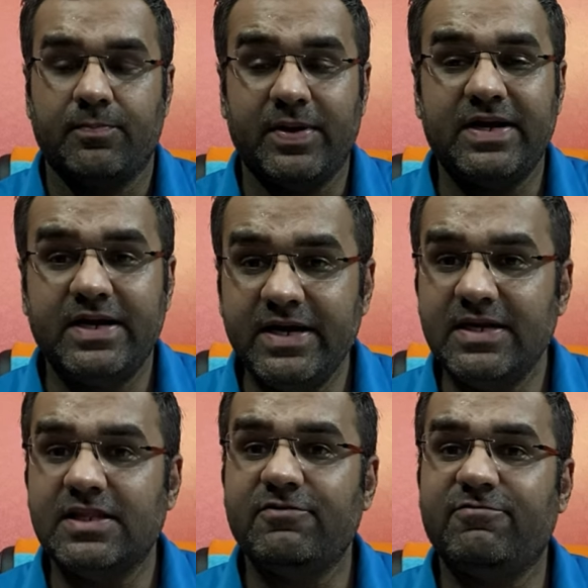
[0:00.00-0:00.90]
But
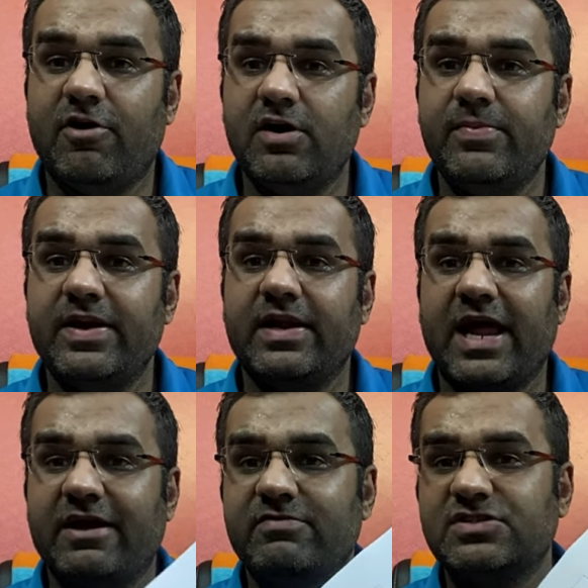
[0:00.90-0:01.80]
did the fallback
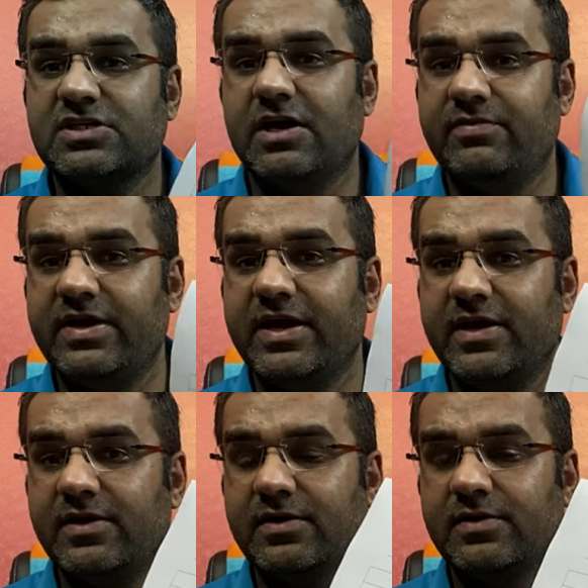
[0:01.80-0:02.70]
language covered
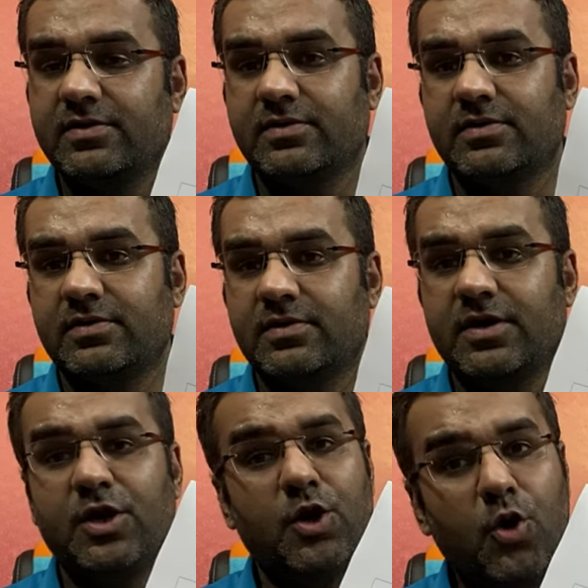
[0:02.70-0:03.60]
here?
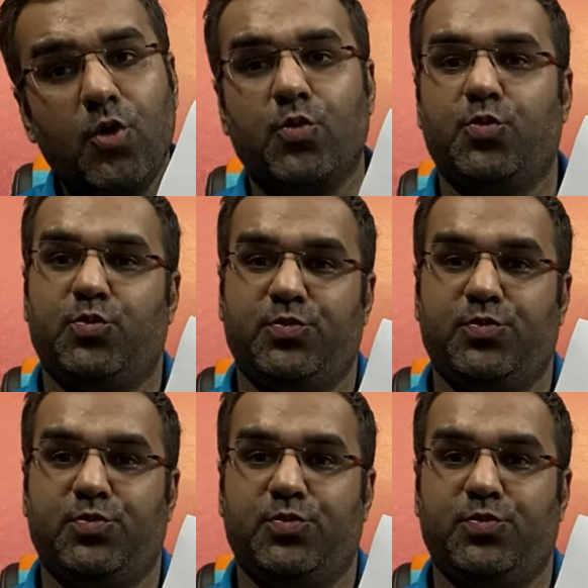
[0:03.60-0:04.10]
No.